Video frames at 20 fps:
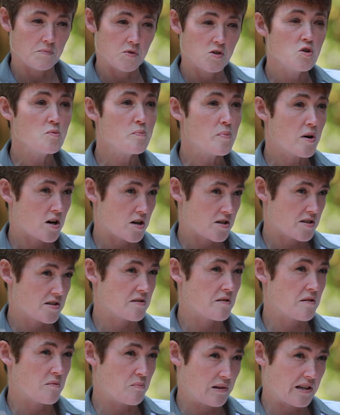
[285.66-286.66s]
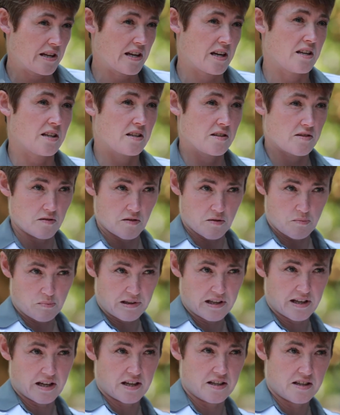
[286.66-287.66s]
two parts to the planning. So the
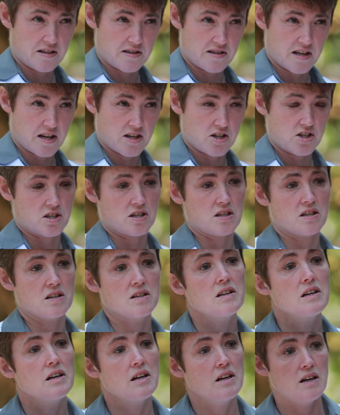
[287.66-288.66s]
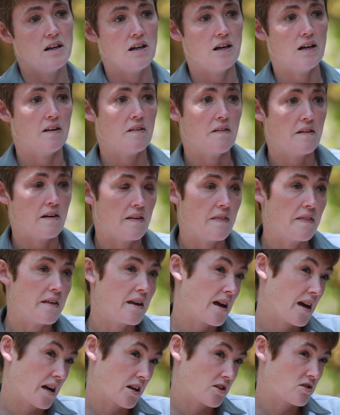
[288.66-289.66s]
planning session and then
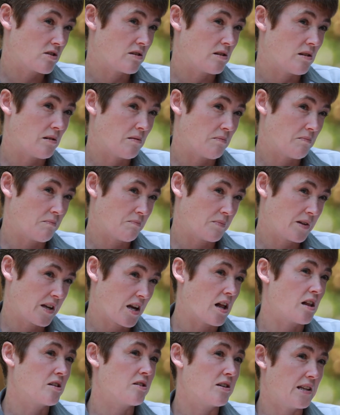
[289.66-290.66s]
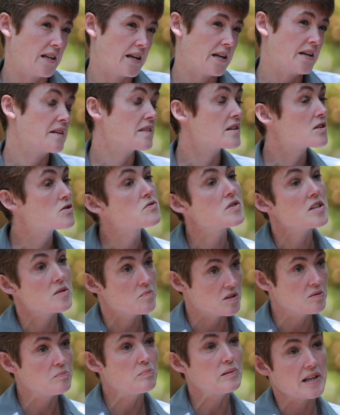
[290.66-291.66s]
the actual calculating the
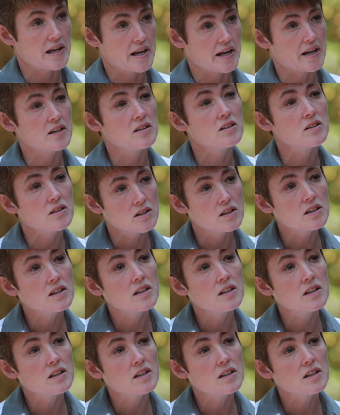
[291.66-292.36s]
treatment plan.